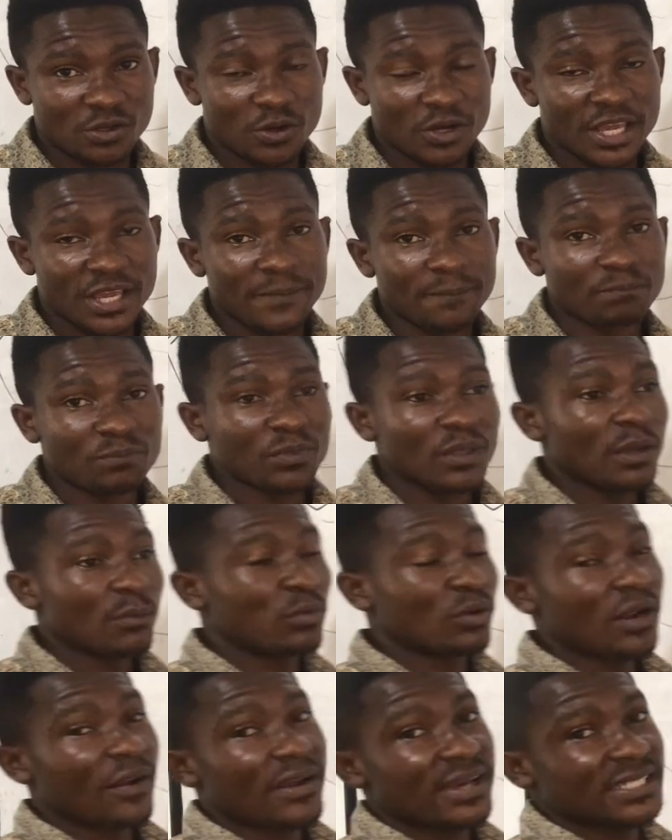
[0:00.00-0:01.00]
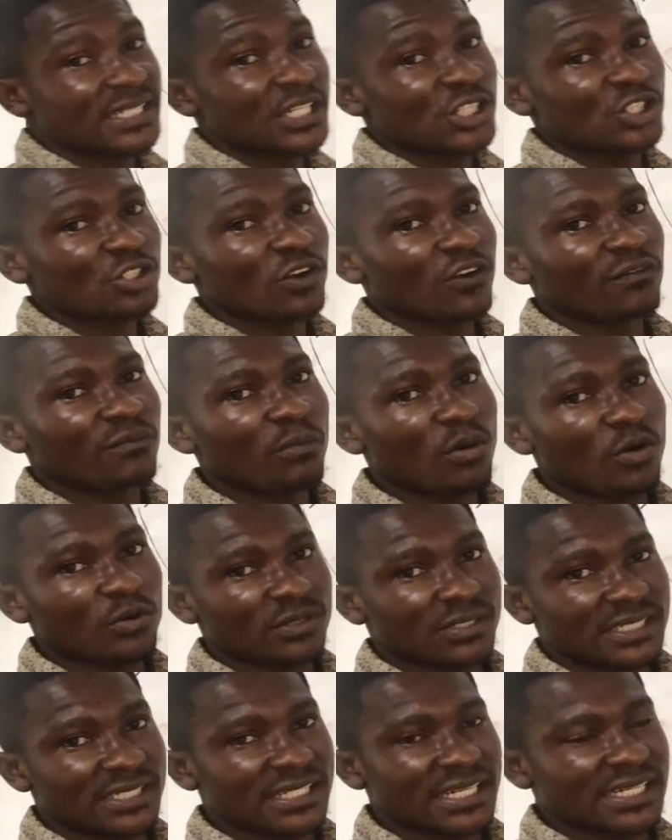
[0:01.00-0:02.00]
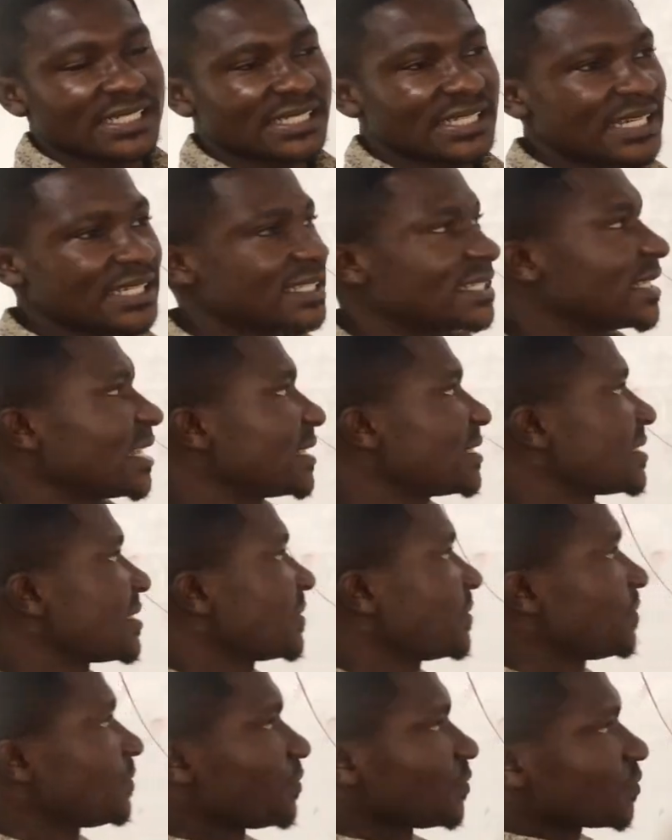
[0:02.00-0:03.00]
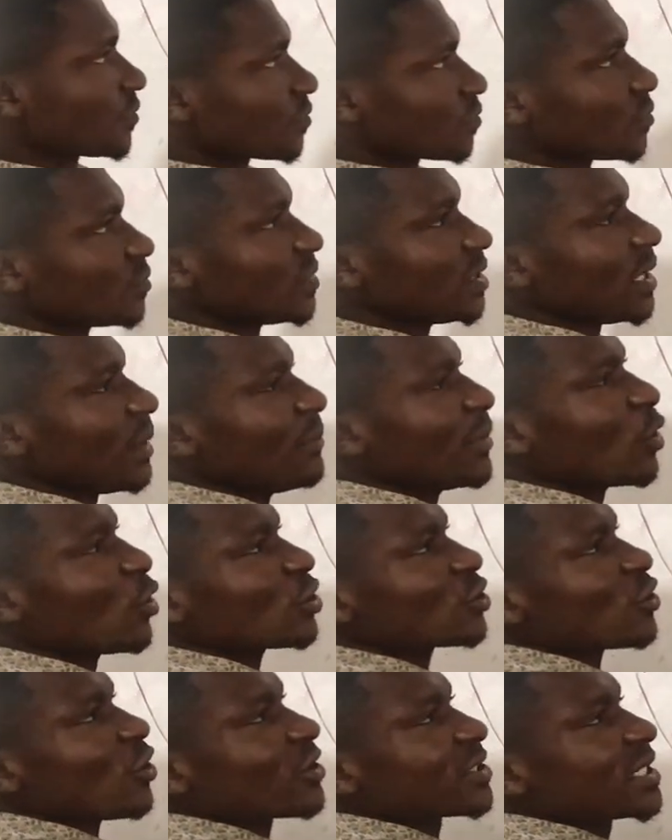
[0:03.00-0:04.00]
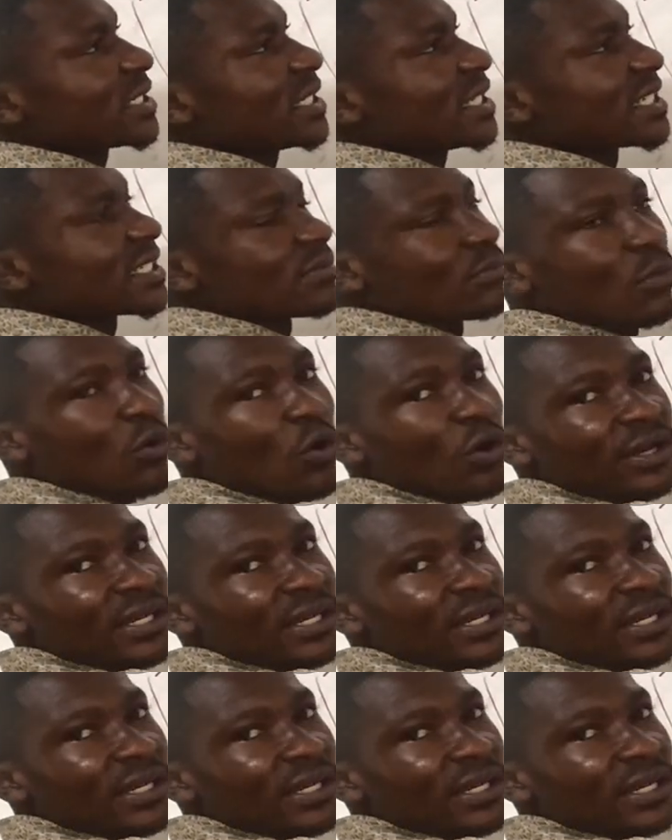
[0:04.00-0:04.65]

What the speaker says: Okay. Polarization of bonds, in a sense that because oxygen is more